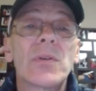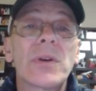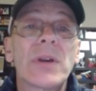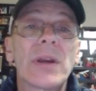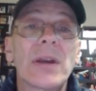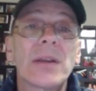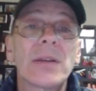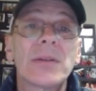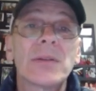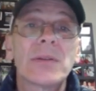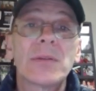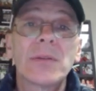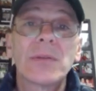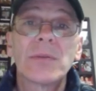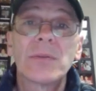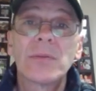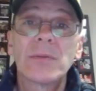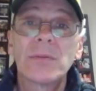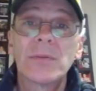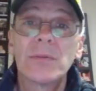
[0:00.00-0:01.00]
Okay.
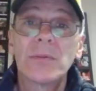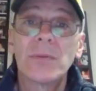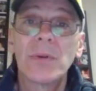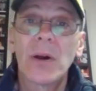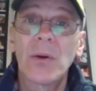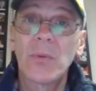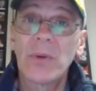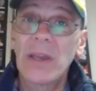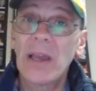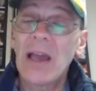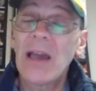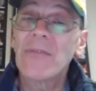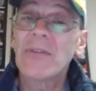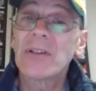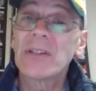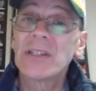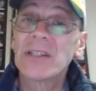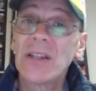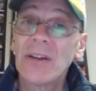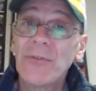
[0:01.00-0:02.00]
Well, we have
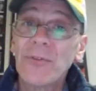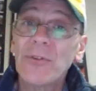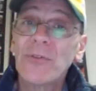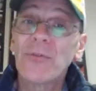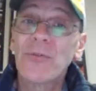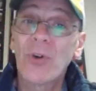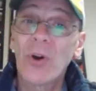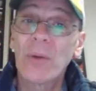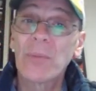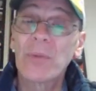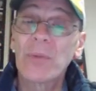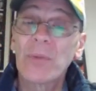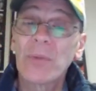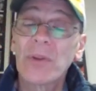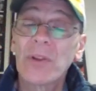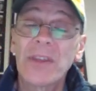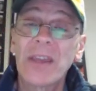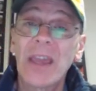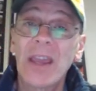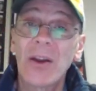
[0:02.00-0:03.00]
a different formula
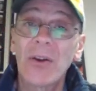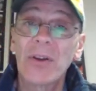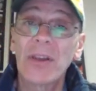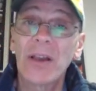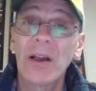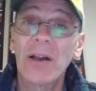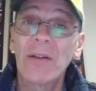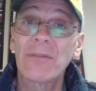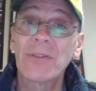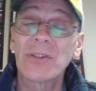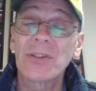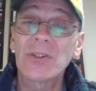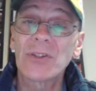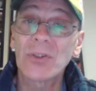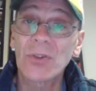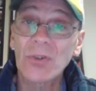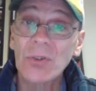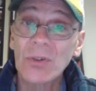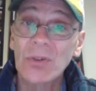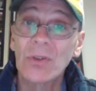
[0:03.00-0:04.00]
for the area of a
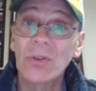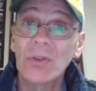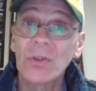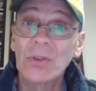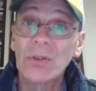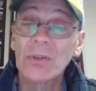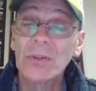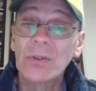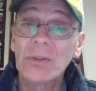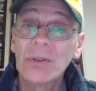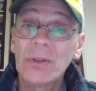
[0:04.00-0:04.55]
circle.